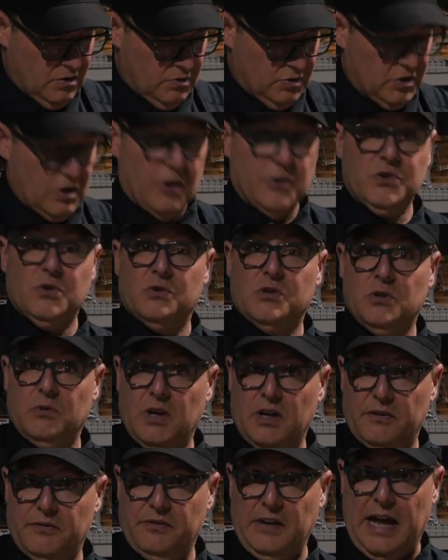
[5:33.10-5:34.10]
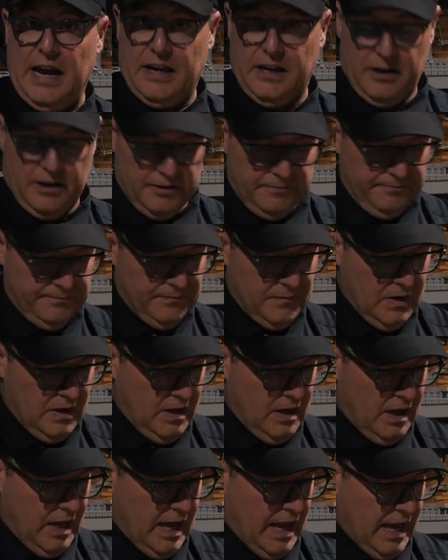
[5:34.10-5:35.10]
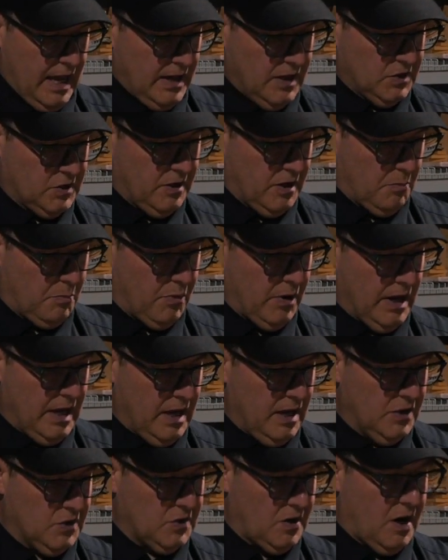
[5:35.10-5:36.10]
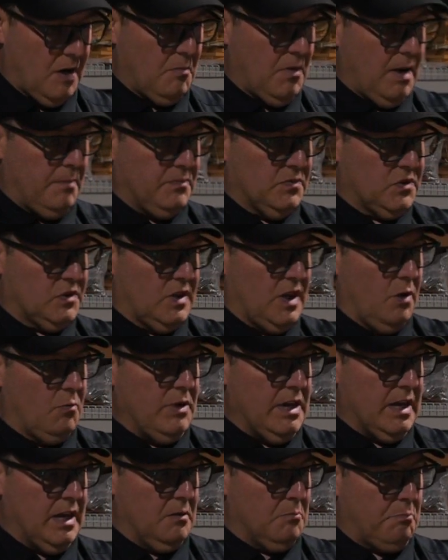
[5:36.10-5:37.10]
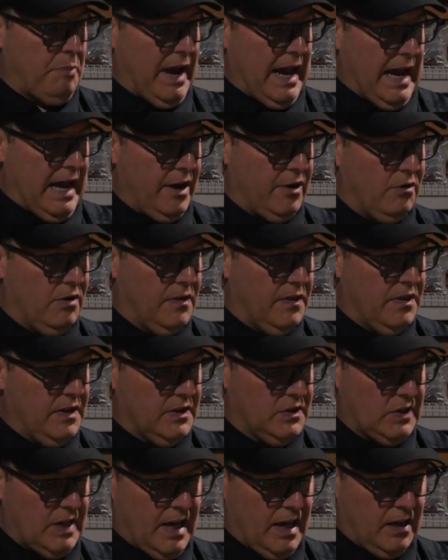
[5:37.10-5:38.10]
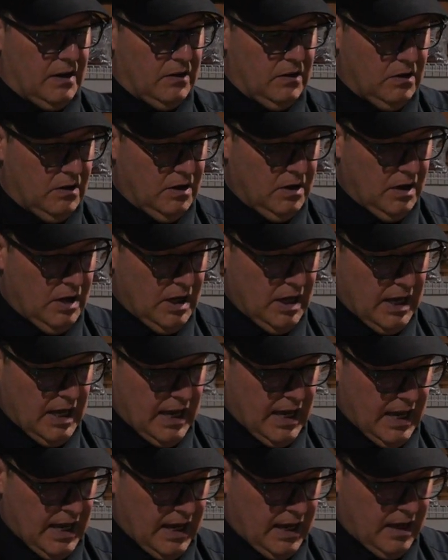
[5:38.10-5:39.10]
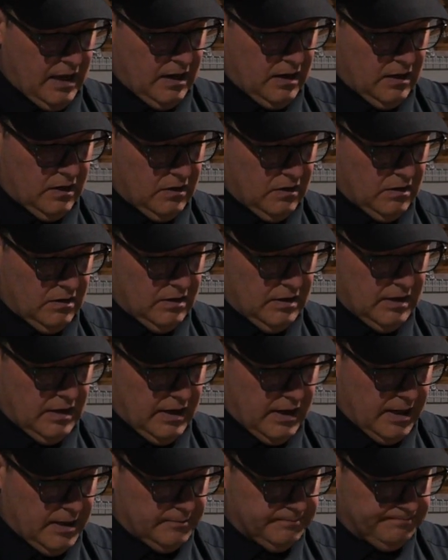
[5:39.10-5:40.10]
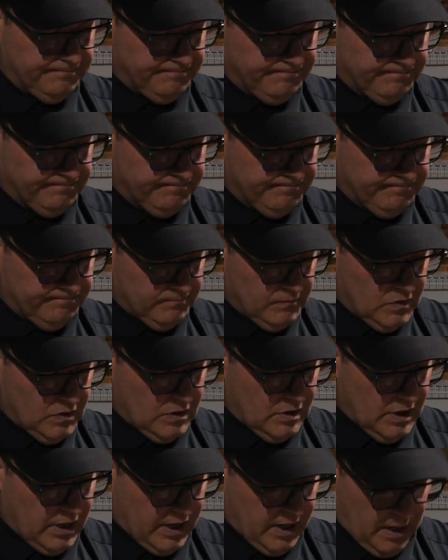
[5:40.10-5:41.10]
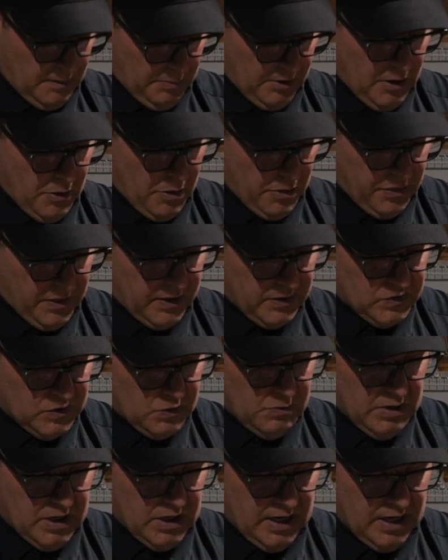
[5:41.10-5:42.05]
who's also doing a flak gun, is going to bring his arm up so that we can pattern this end and a couple other things so we